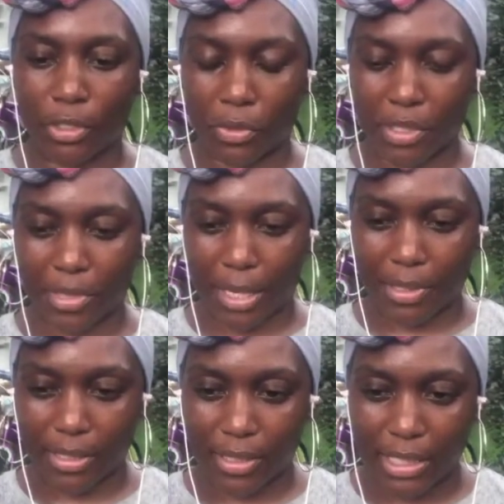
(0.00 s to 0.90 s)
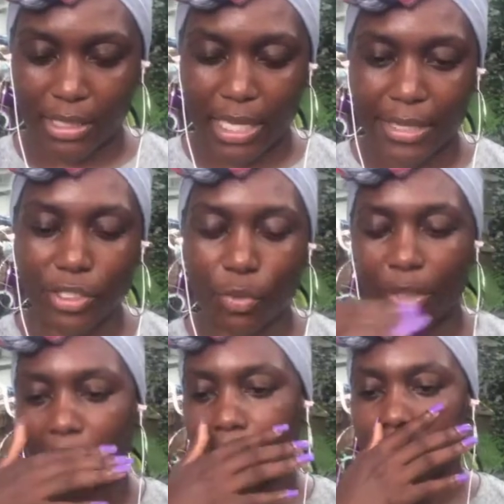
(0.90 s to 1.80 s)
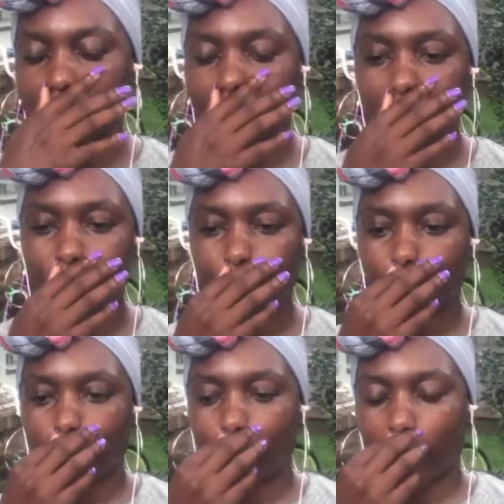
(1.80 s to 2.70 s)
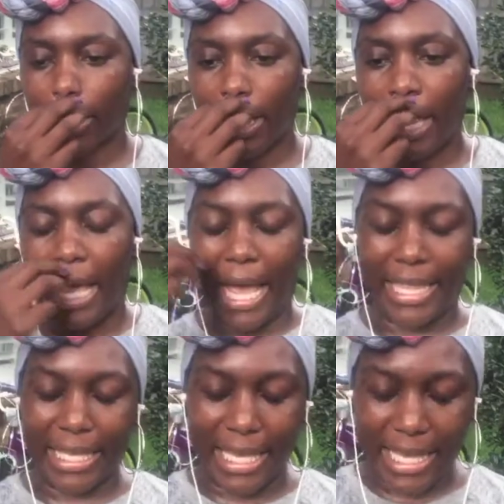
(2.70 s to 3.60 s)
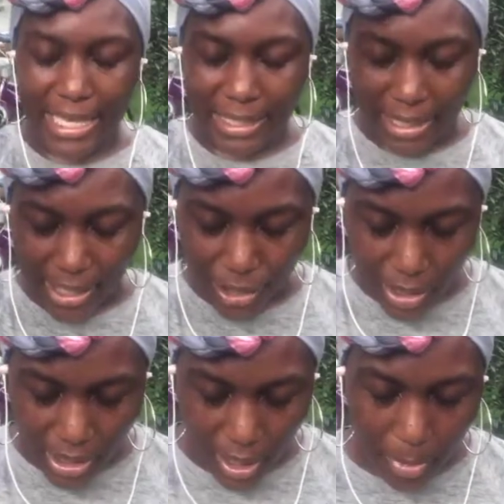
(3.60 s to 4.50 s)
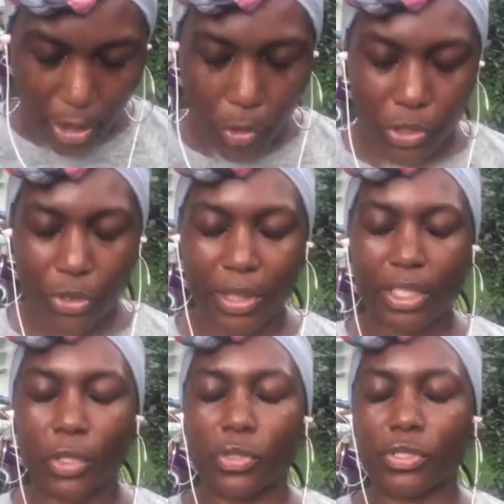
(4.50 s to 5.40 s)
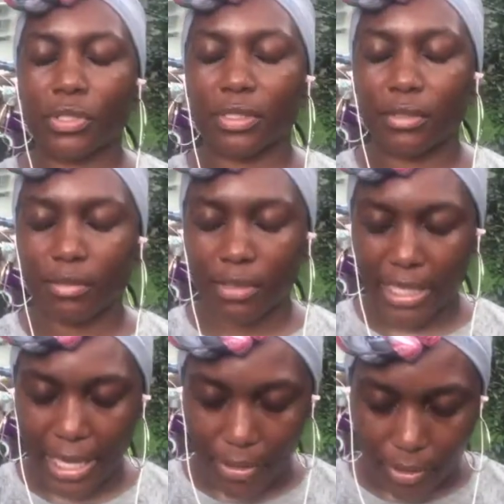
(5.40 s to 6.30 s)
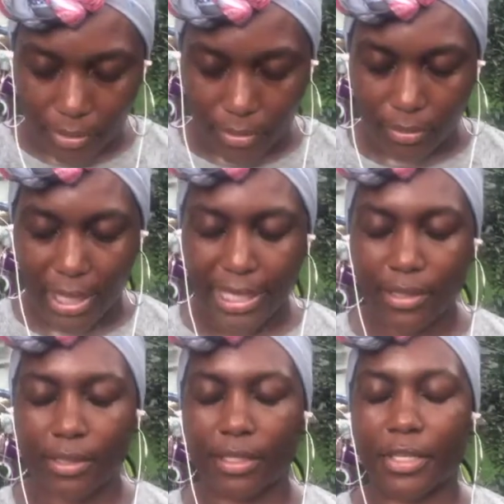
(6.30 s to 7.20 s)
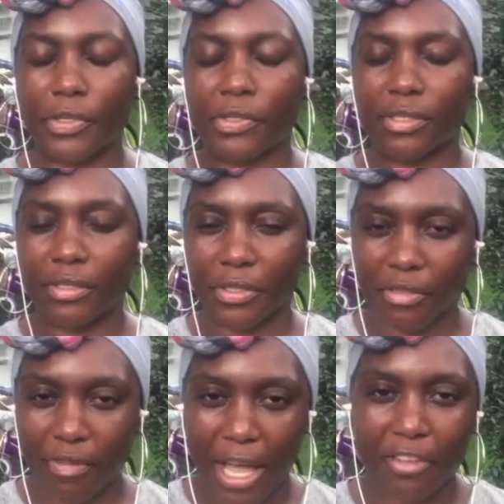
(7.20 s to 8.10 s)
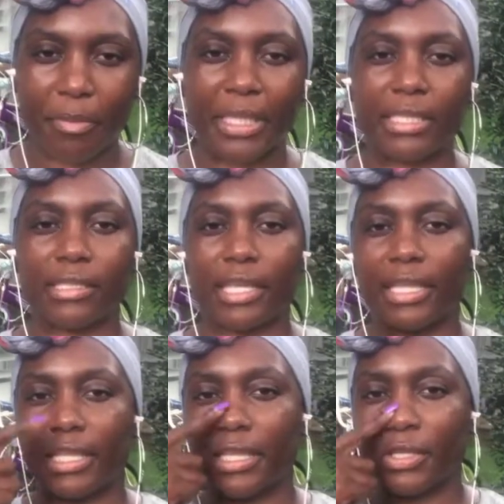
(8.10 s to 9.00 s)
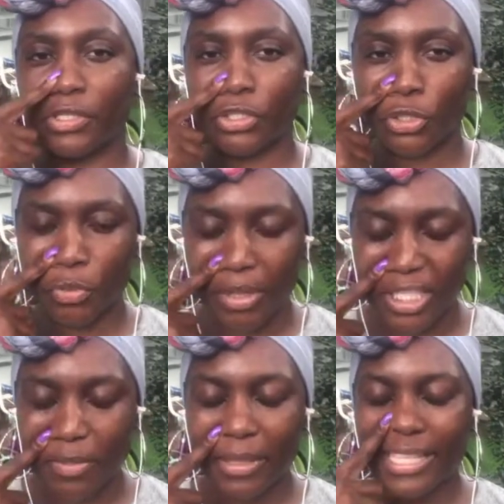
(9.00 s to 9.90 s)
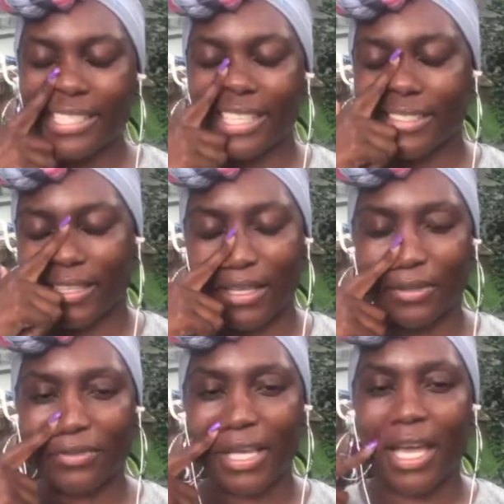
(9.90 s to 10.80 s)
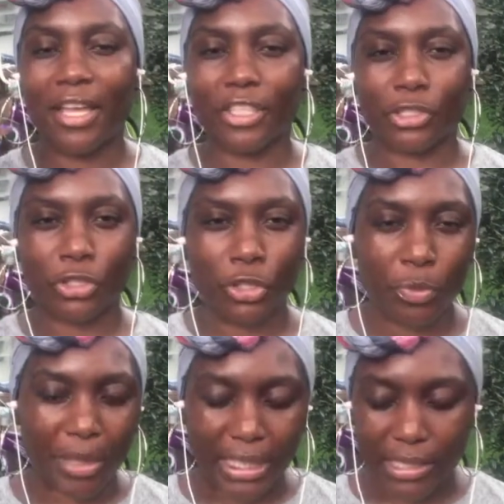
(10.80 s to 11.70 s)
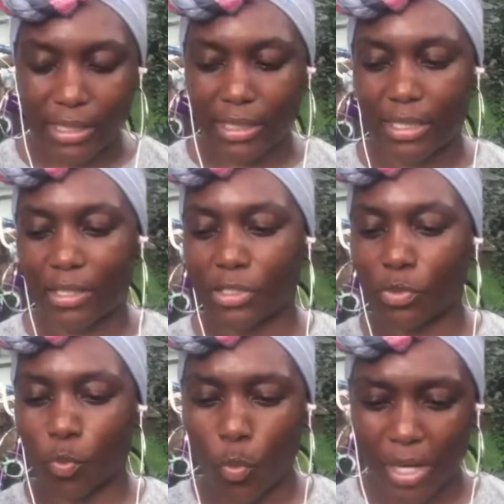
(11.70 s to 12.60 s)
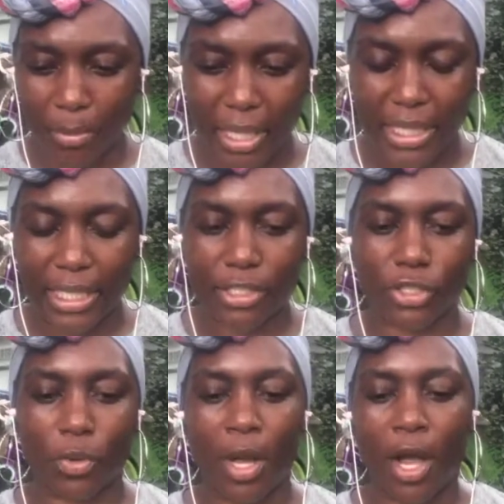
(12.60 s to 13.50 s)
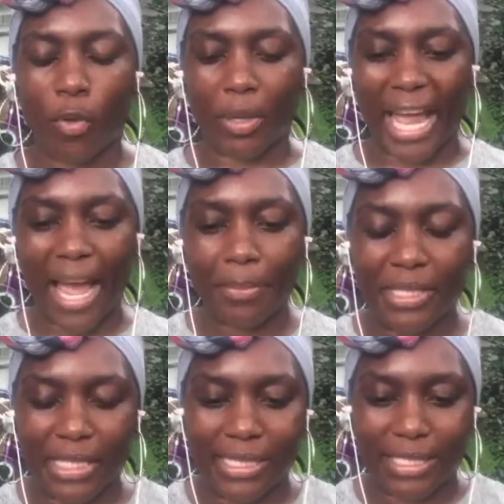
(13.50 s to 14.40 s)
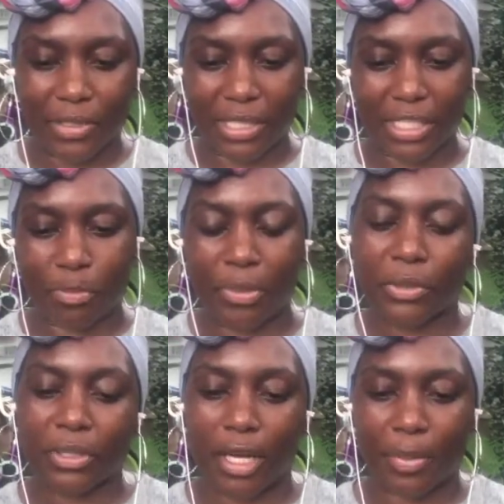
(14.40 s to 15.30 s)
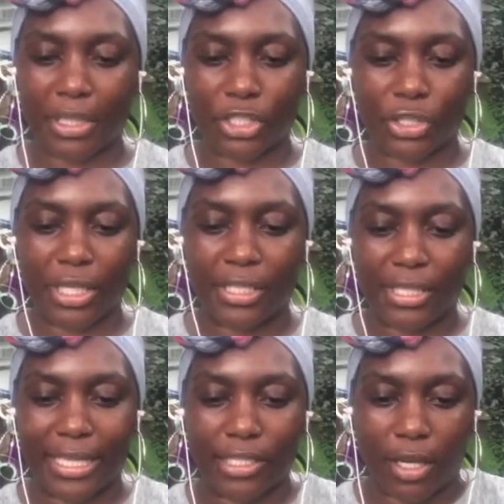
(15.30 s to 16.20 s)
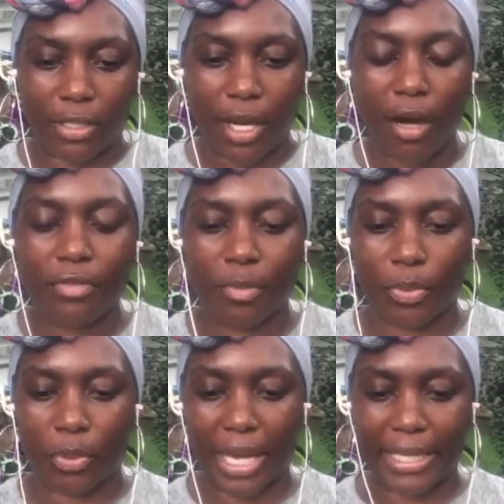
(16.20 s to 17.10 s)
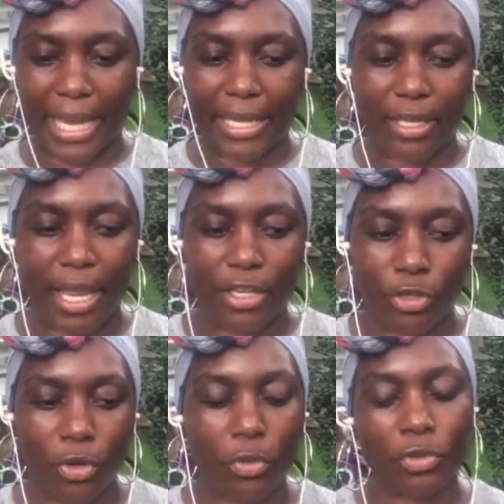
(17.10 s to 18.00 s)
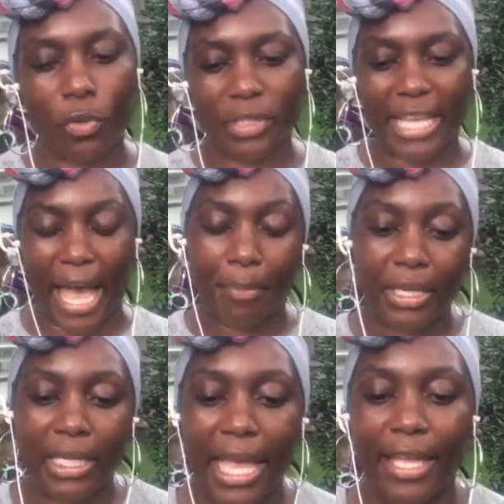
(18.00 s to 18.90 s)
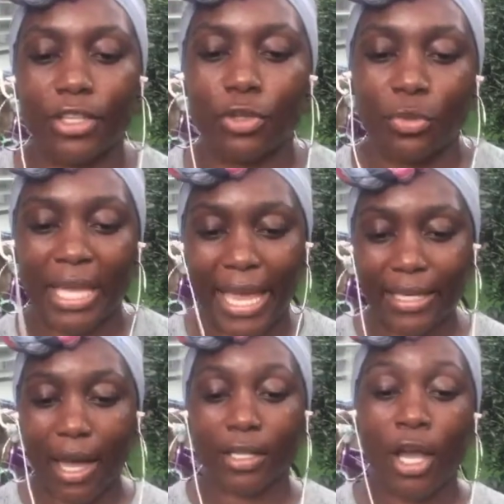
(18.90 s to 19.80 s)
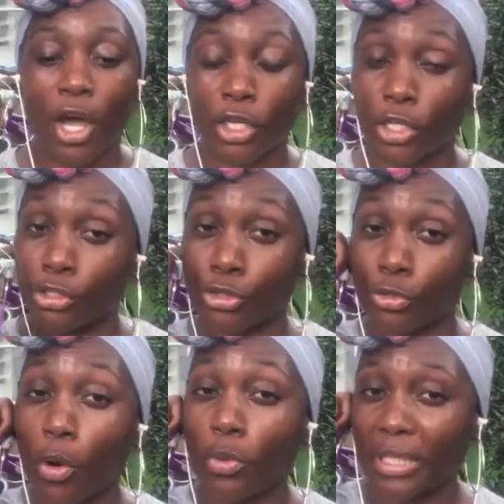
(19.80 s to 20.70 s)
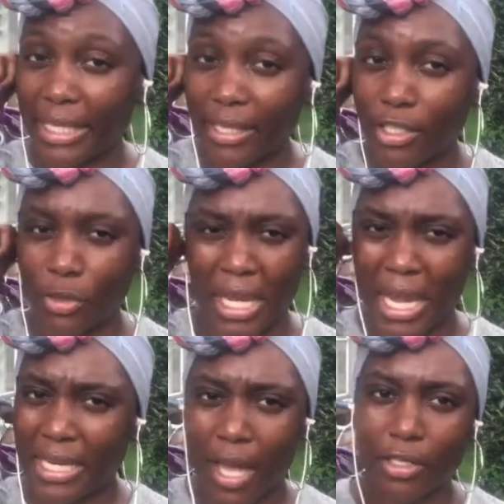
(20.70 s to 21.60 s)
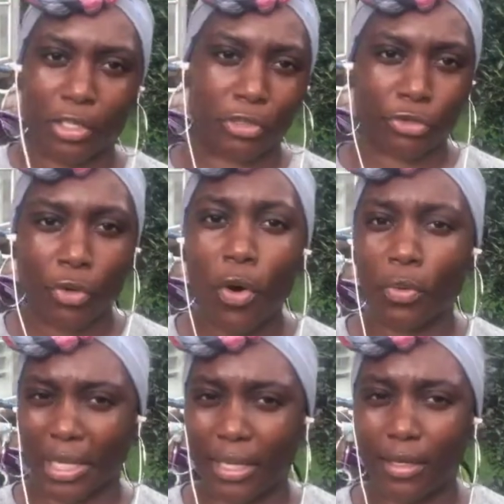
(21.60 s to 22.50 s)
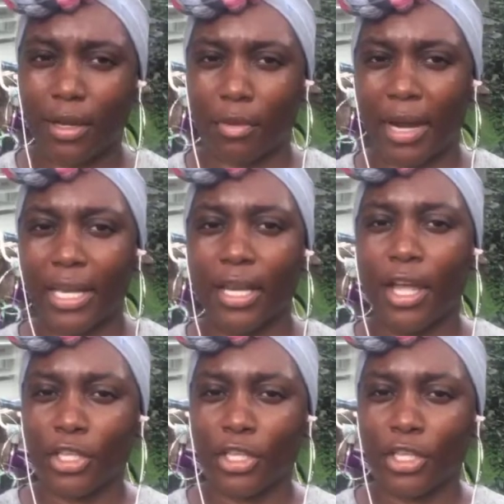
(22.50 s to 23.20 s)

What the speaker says: You know, sometimes it's 10, 20 minutes. And then they start to come closer and closer together, right? And then there's 5 minutes, and then there's 2 minutes. Blessings, love. There's 2 minutes, and then there's 1 minute. And so what happens is there's this buildup, and it's uncomfortable, and you don't know what's happening, and you cannot control it. You cannot control it, right?